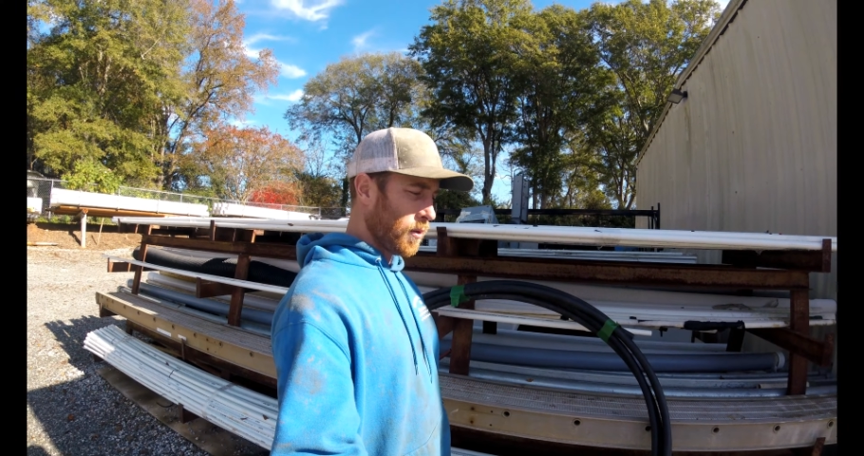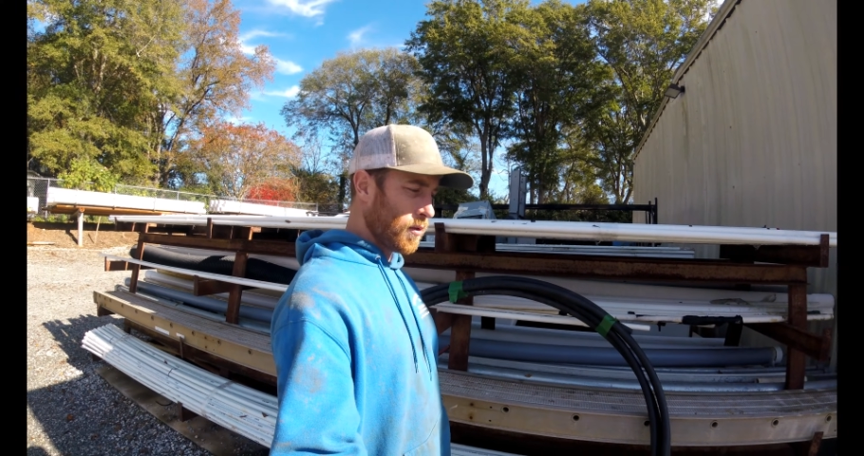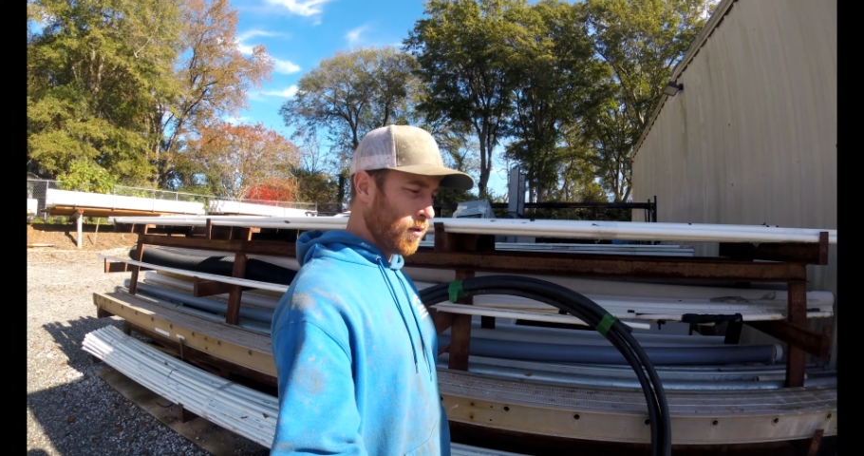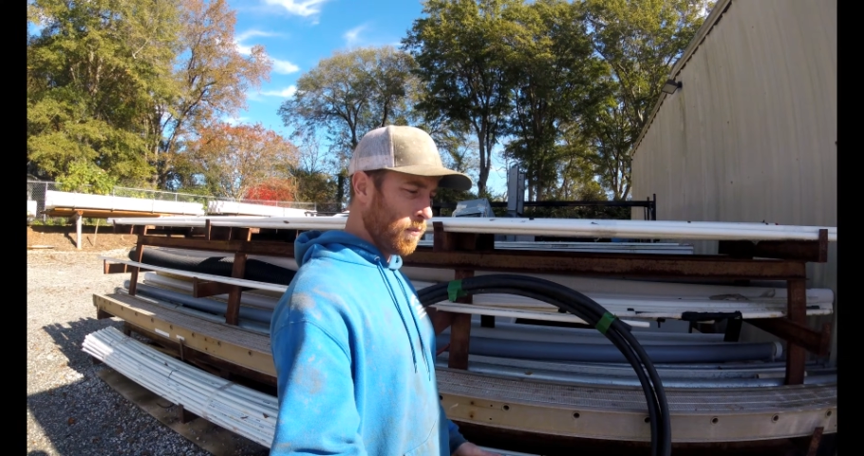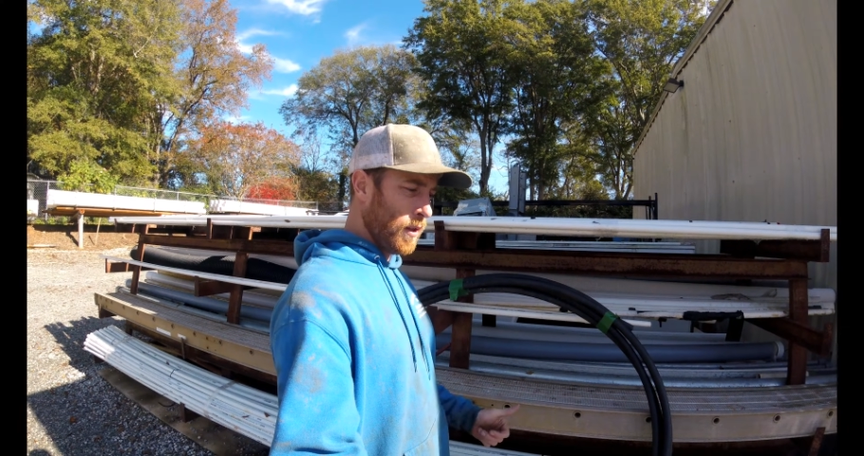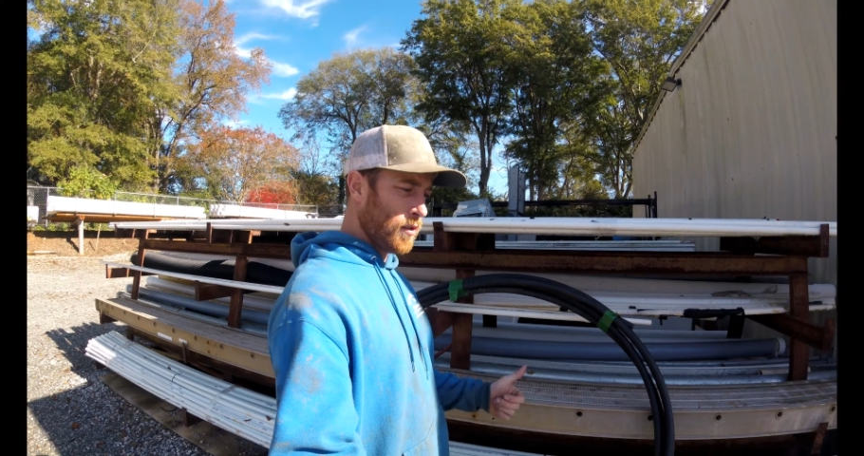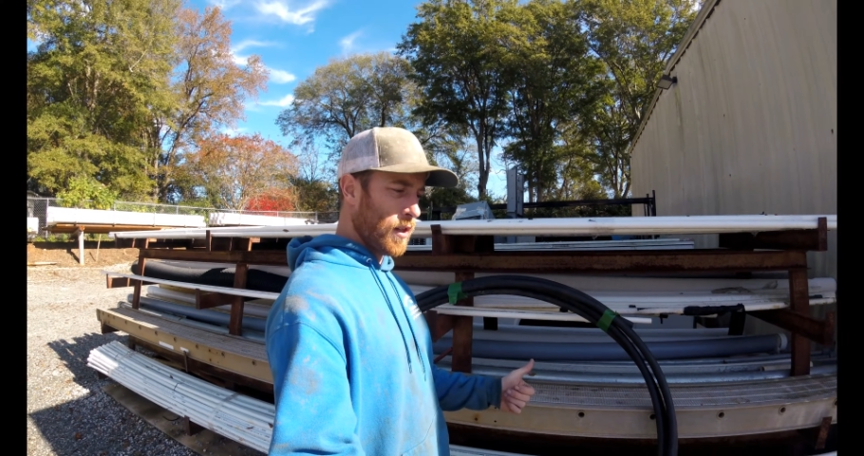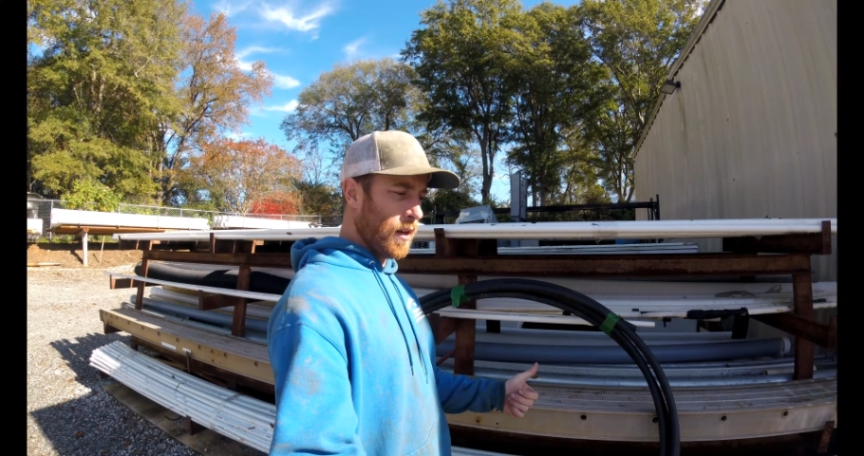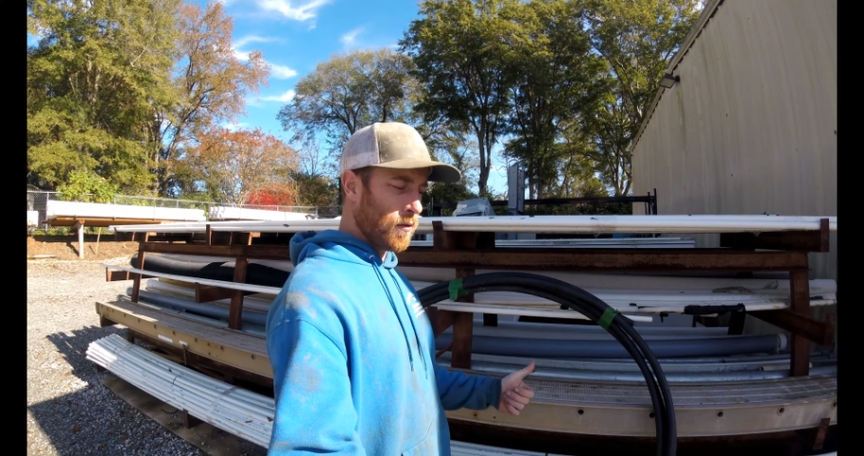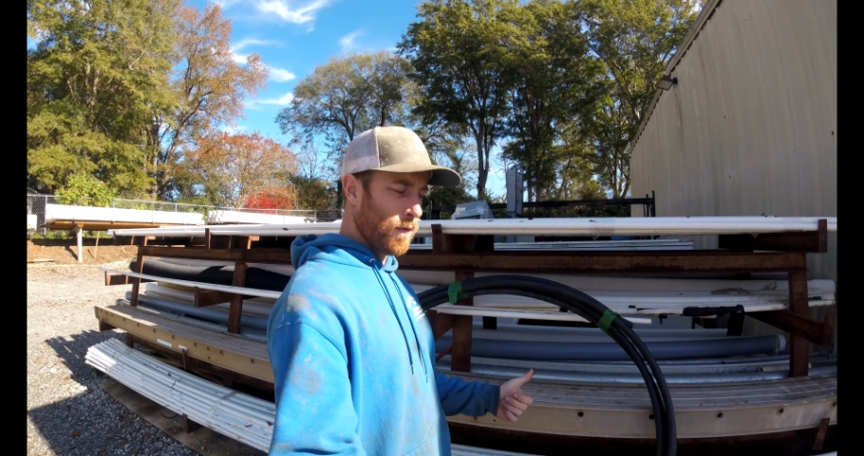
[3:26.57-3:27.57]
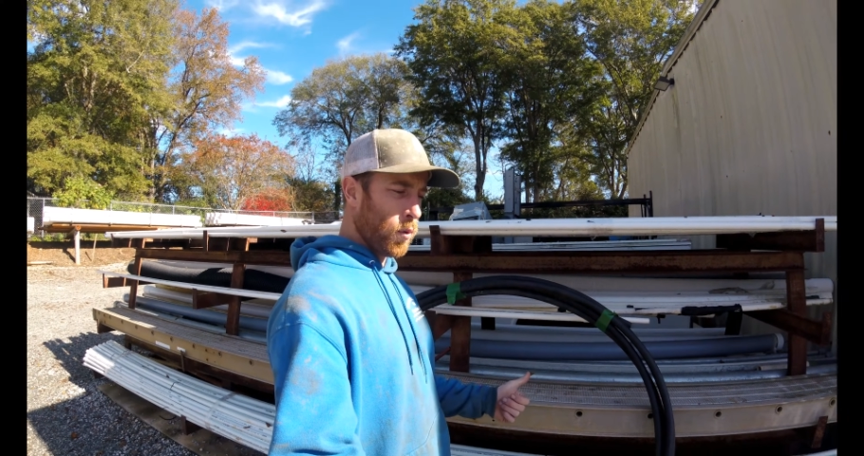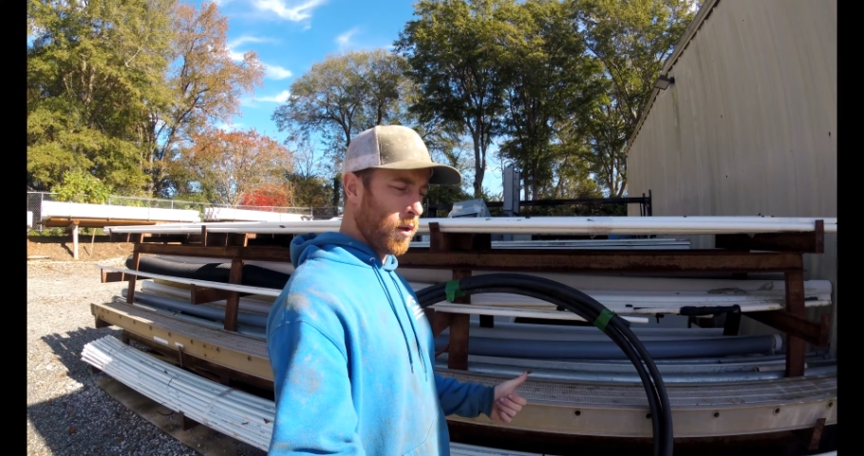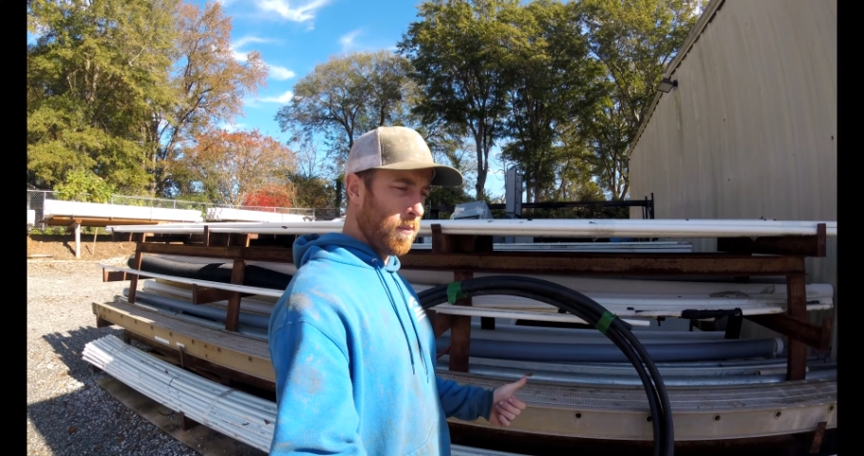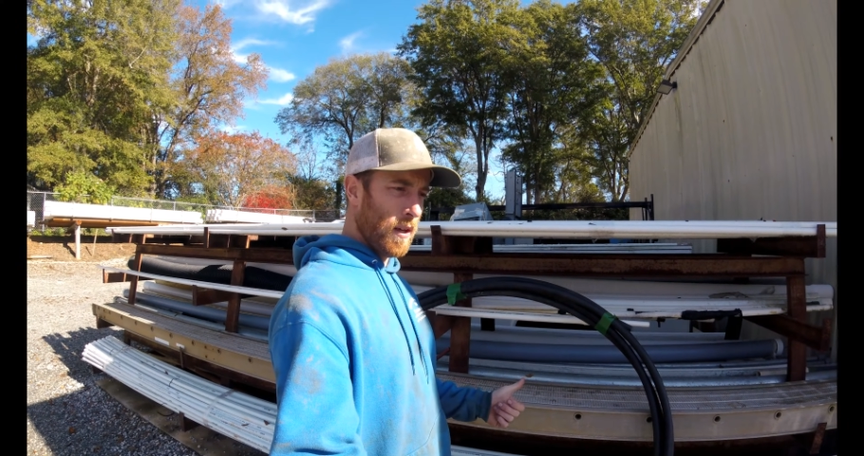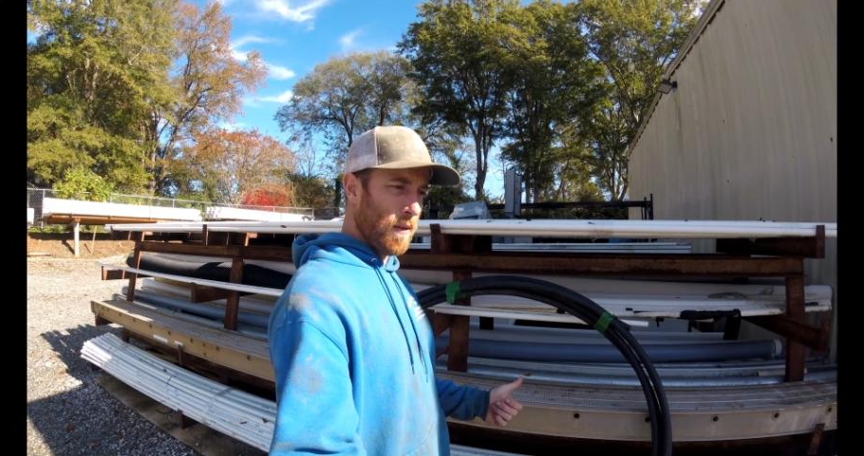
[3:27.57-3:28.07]
it's going to be Schedule
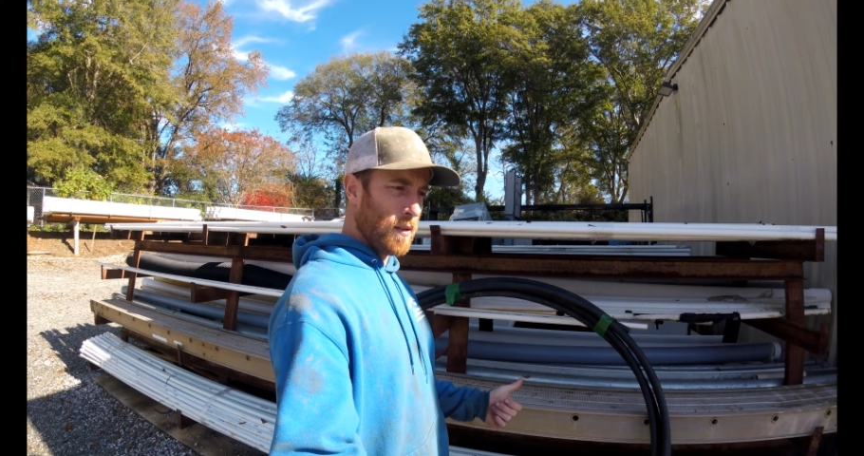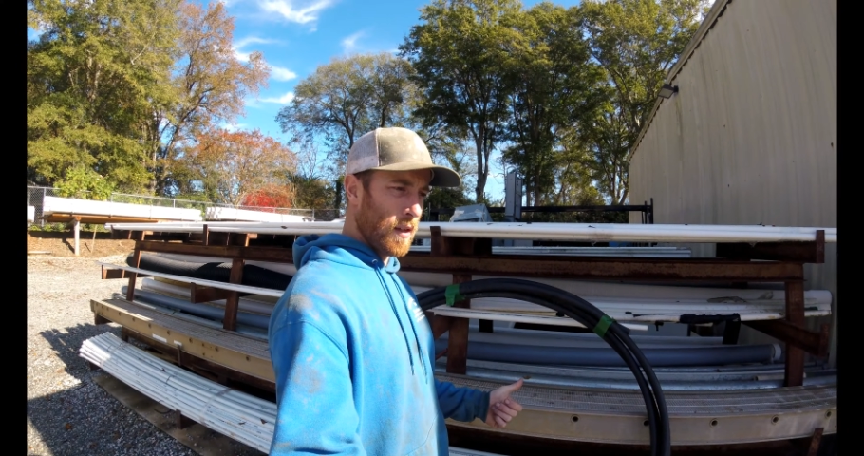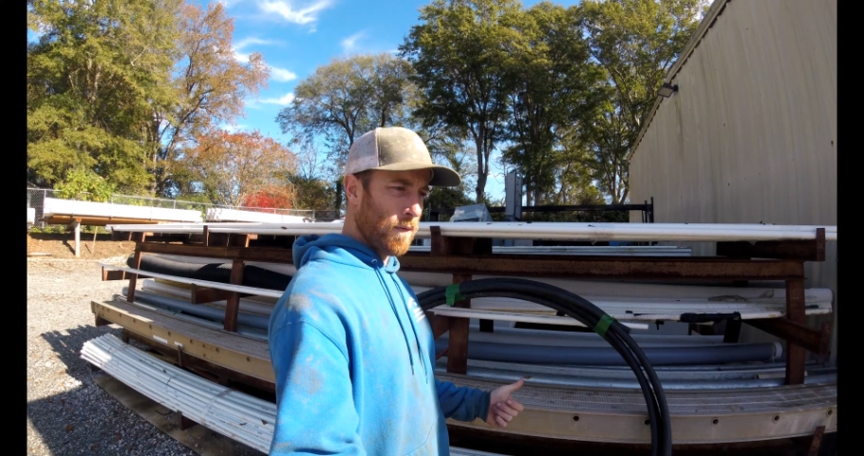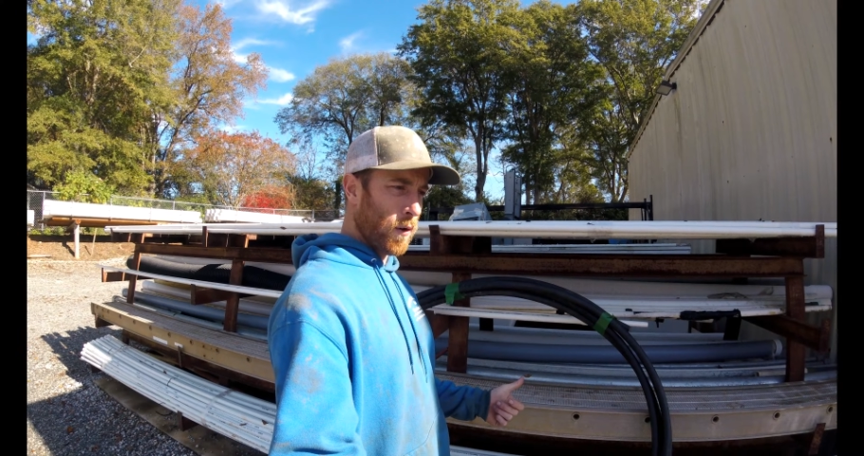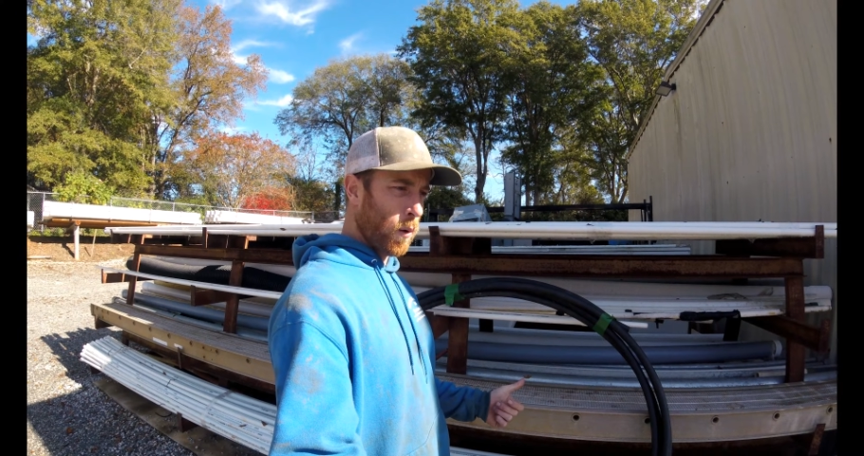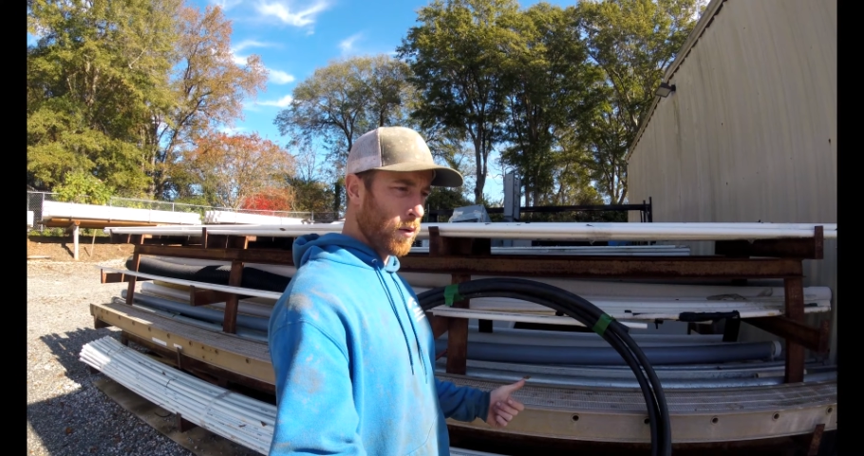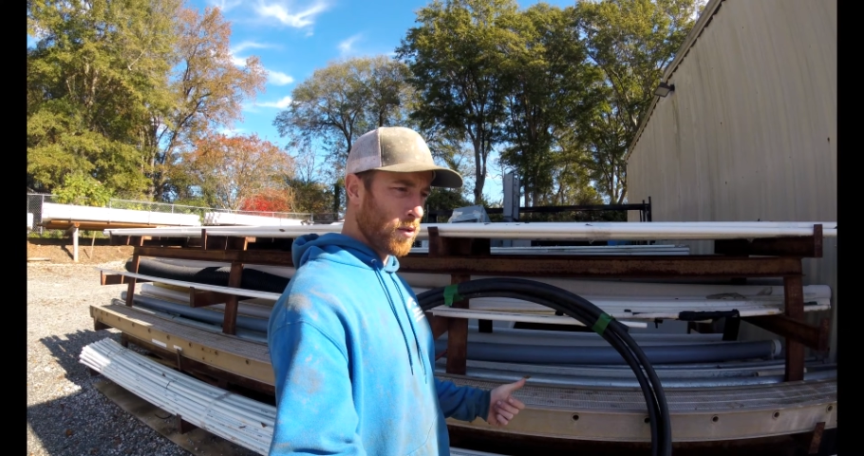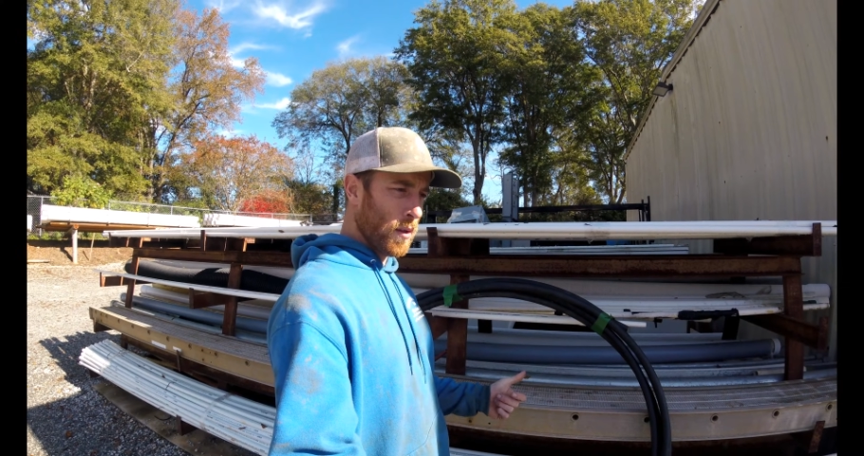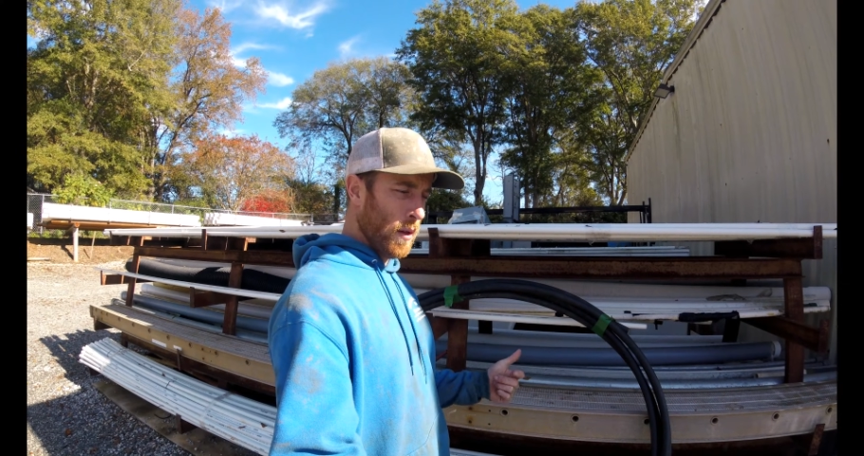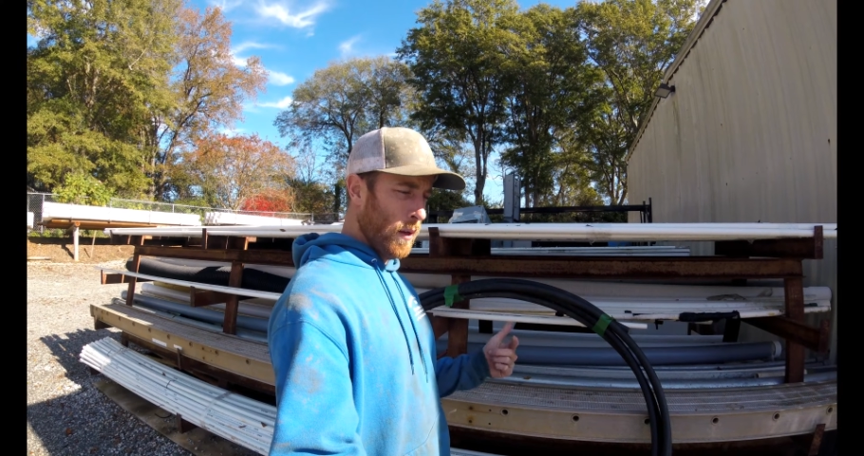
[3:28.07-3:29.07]
forty P V C first.